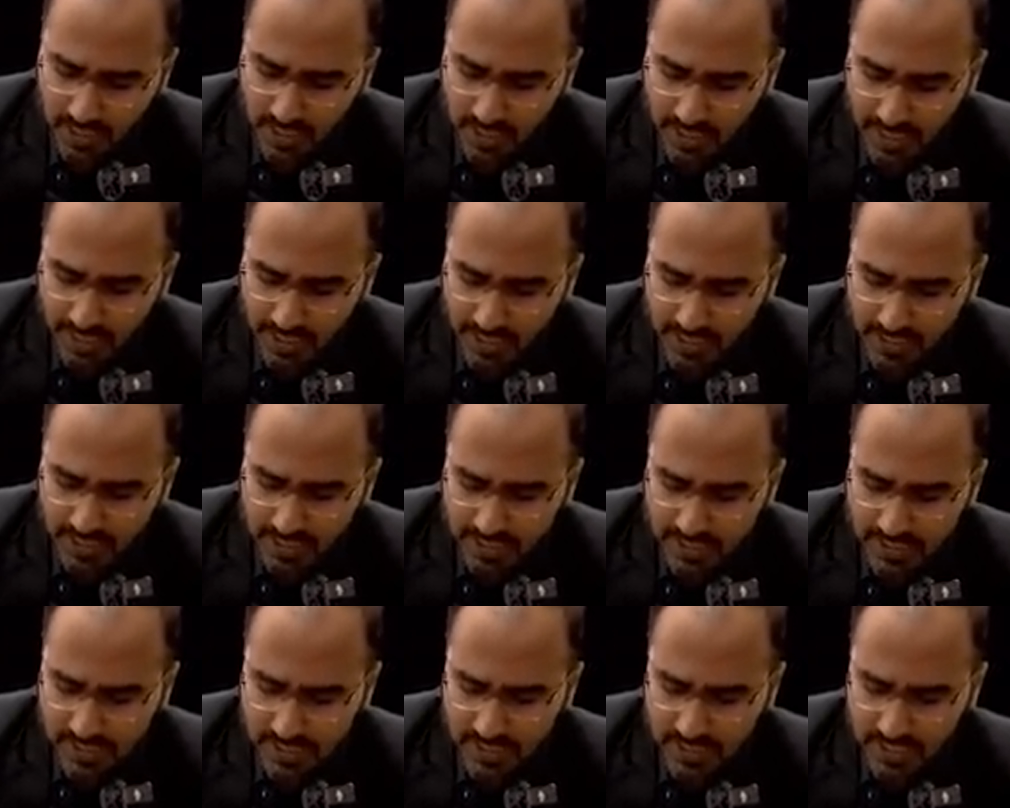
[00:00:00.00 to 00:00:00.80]
It
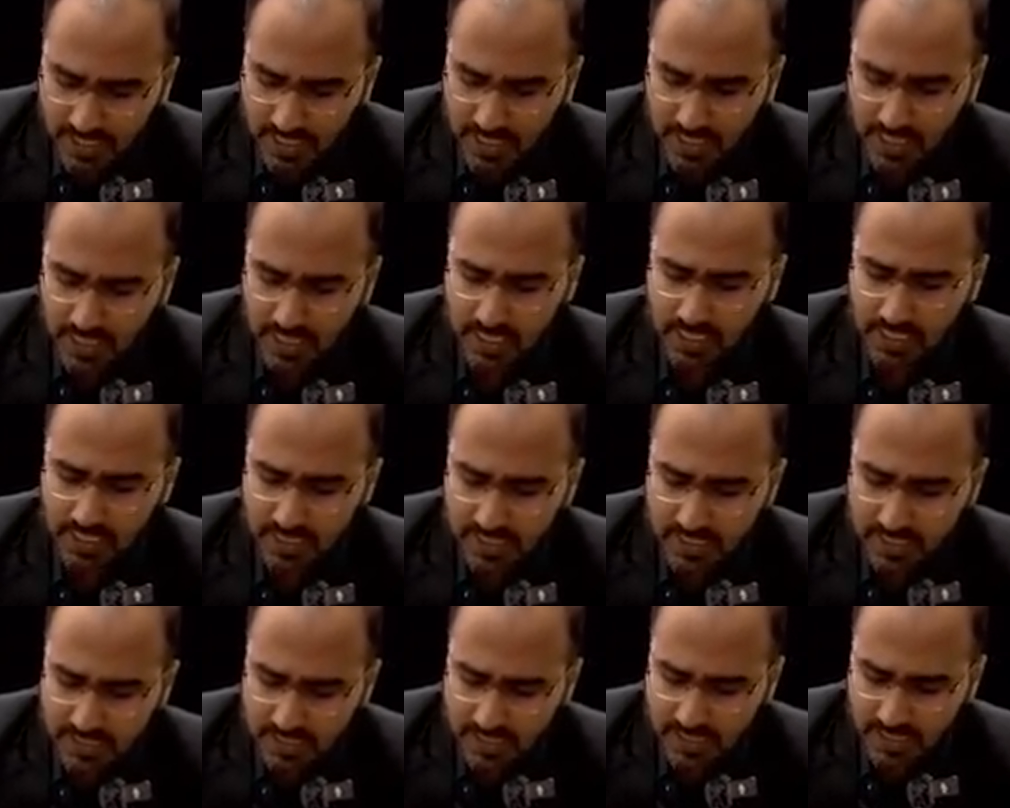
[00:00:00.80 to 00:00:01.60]
is
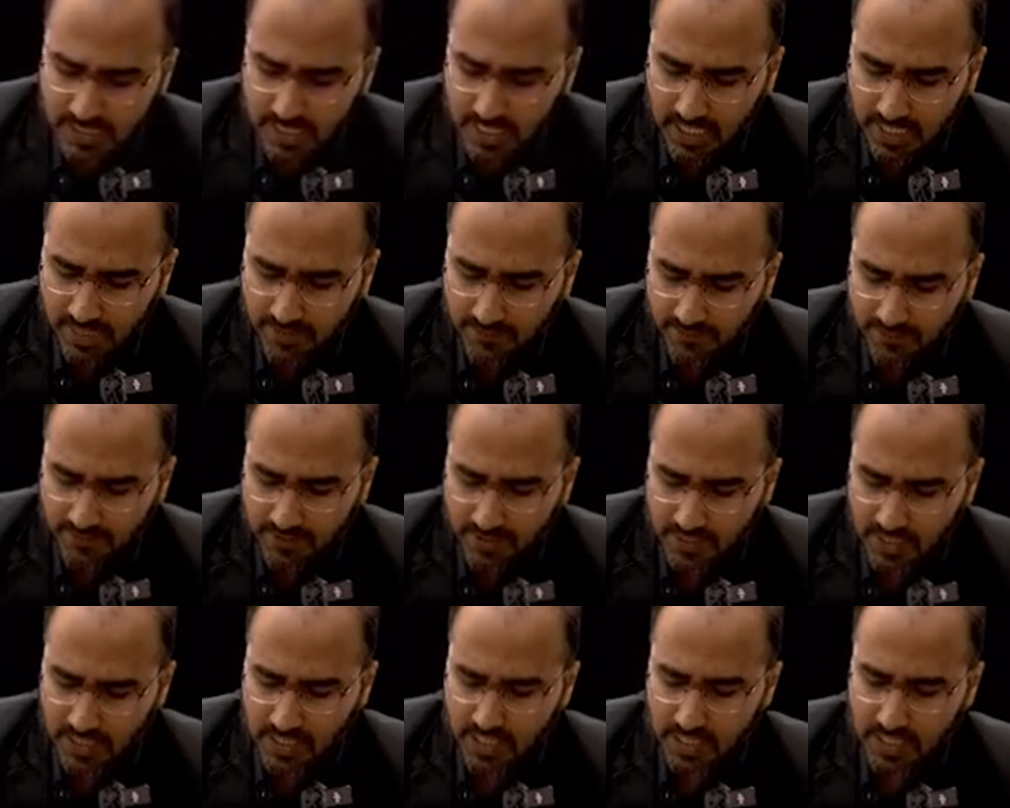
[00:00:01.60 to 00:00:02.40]
scene
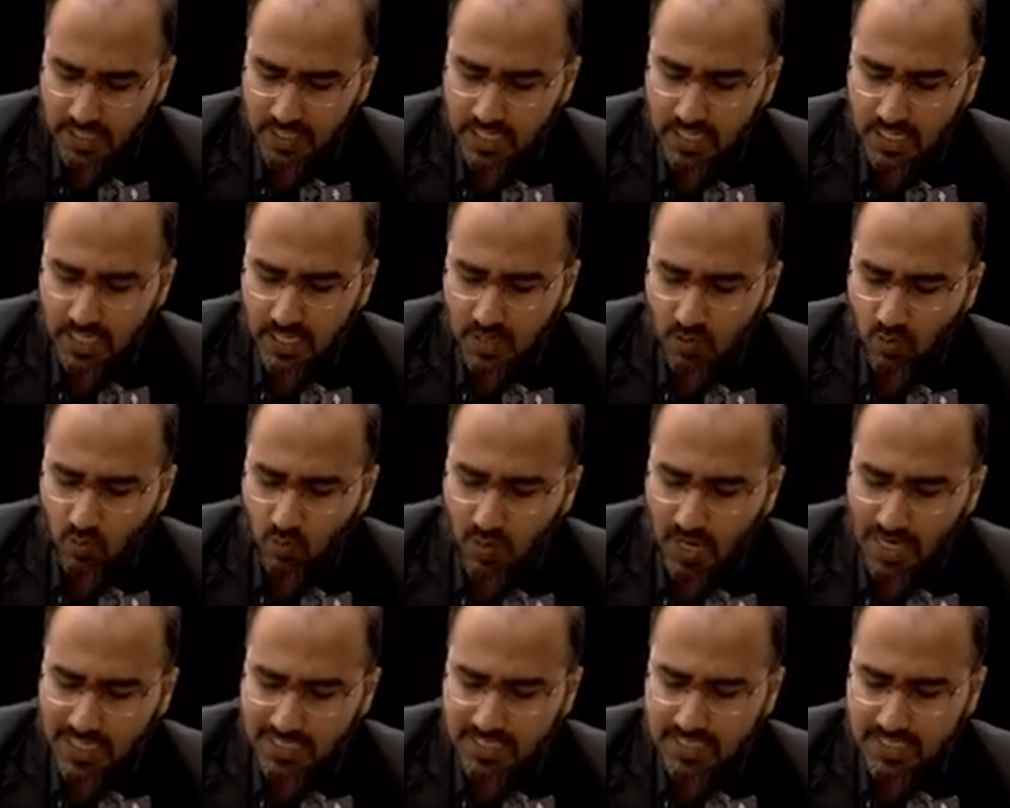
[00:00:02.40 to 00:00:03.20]
safety.
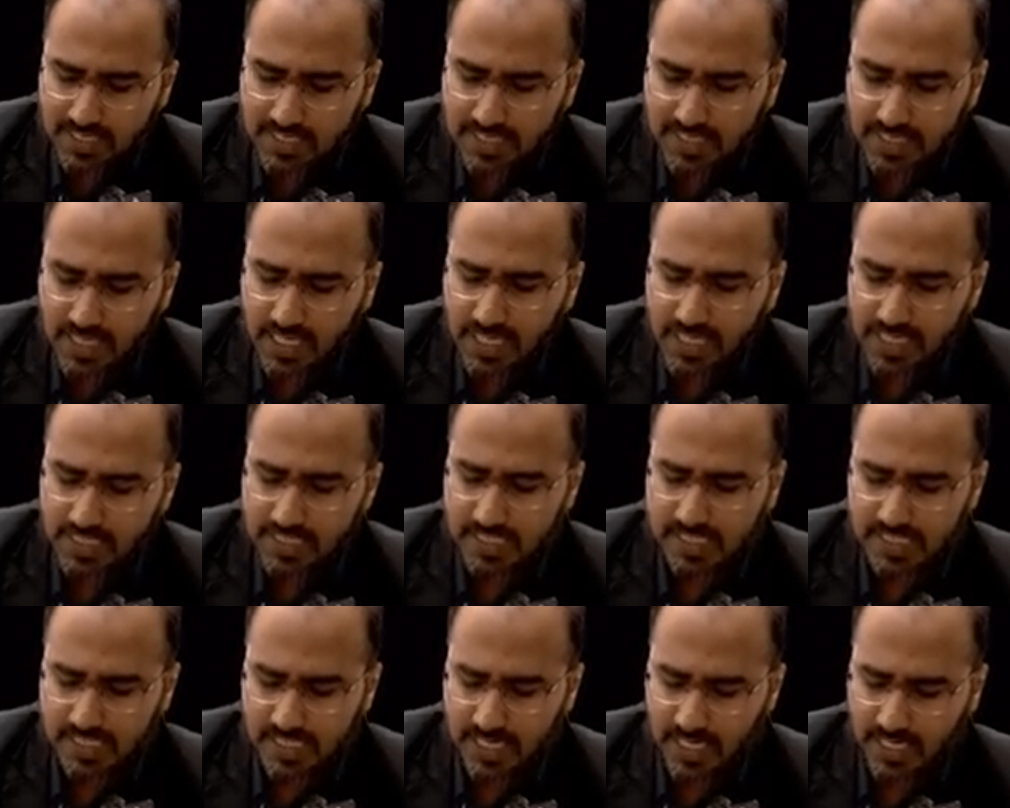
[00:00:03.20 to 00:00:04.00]
Once the scene
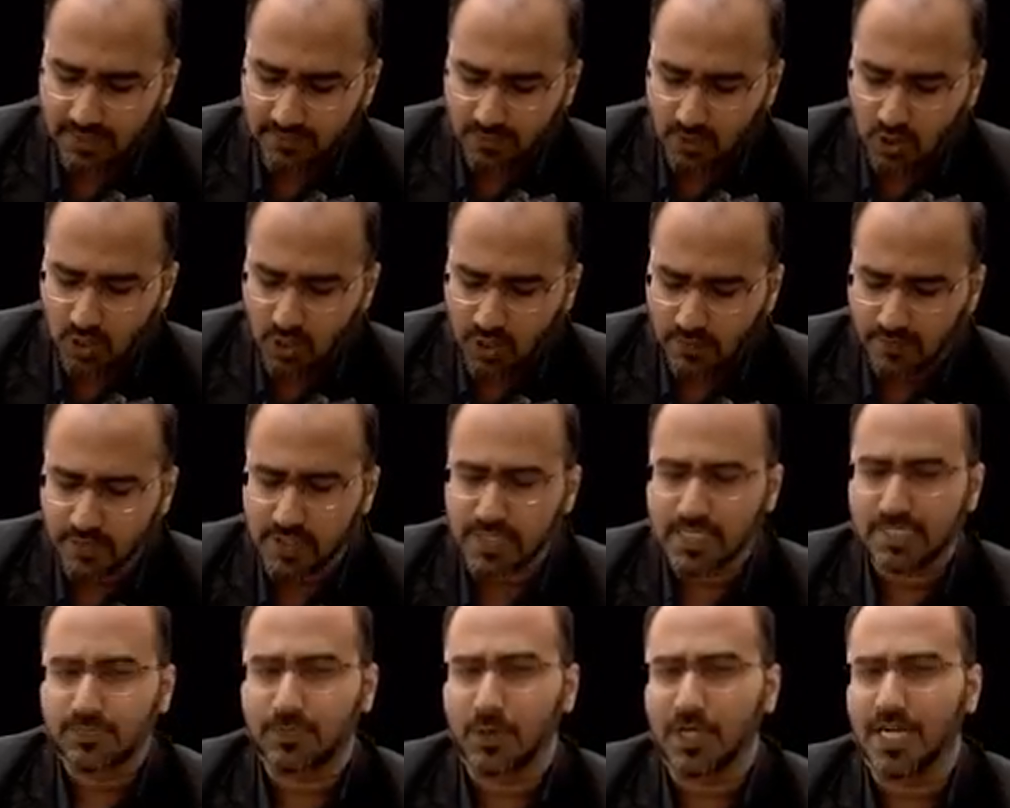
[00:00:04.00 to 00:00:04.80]
is safe, you look
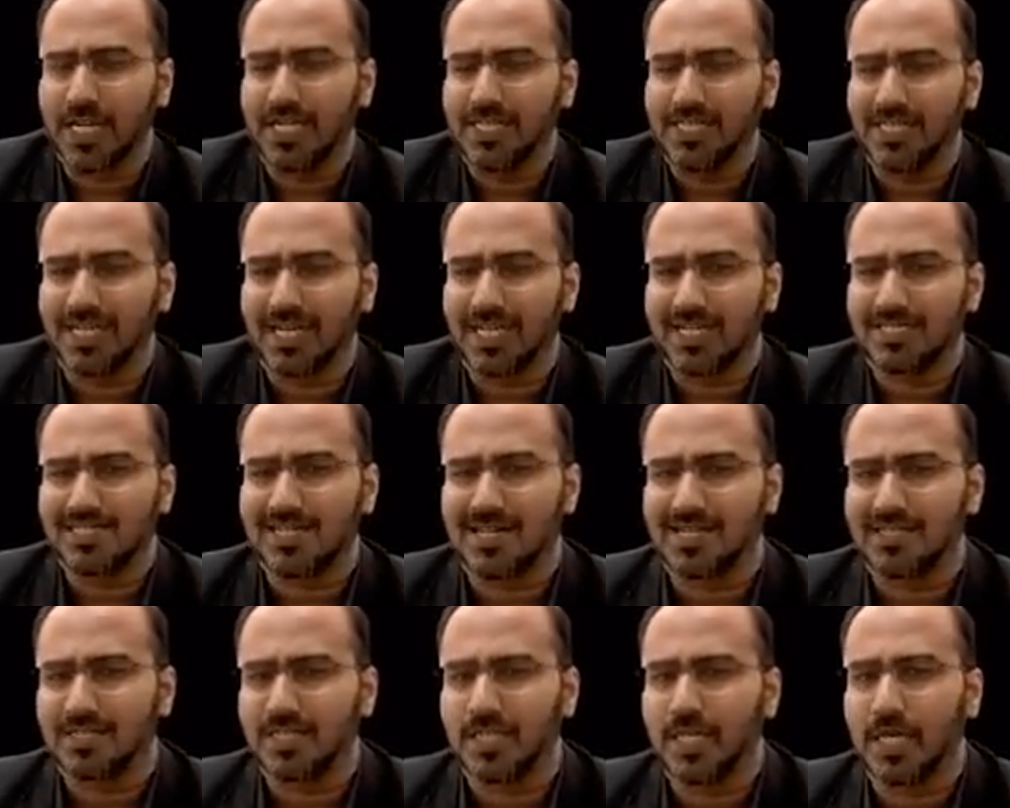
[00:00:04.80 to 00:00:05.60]
for this potential
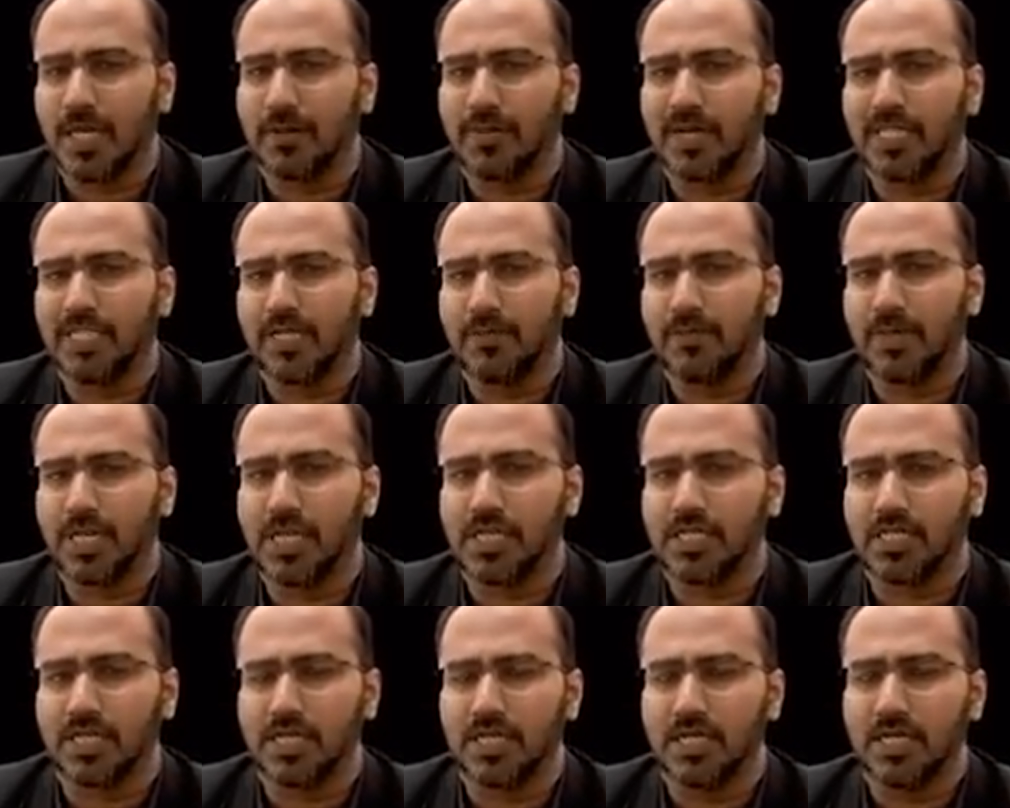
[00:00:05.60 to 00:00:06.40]
hazards nearby the
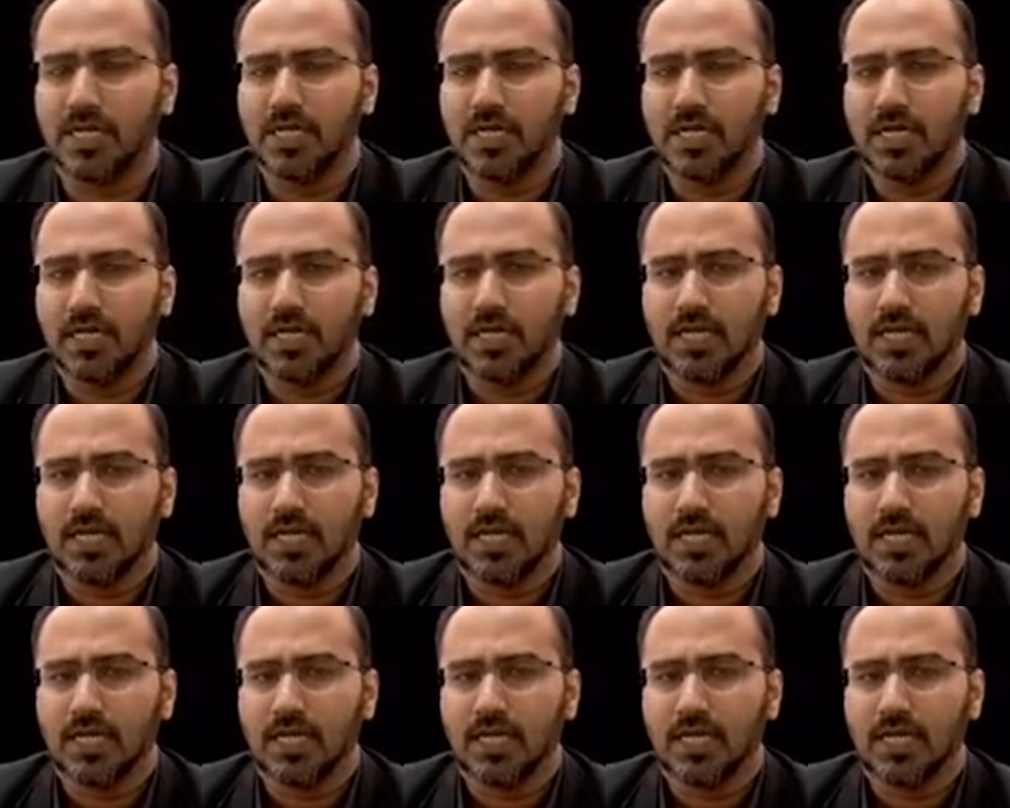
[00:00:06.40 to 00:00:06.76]
patient.